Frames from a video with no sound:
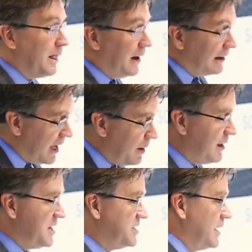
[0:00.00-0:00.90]
A lot of
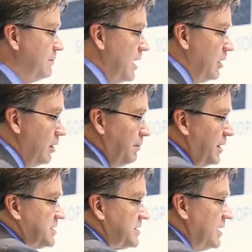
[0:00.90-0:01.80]
plastic and metal,
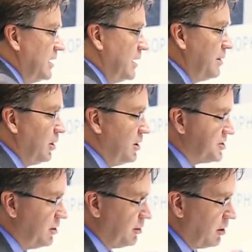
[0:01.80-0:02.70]
but
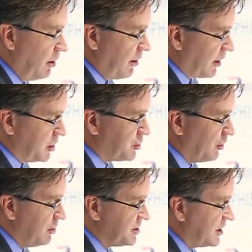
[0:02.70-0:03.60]
also, you know, there are
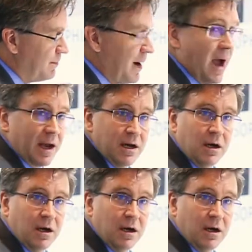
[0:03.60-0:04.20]
controls on the back.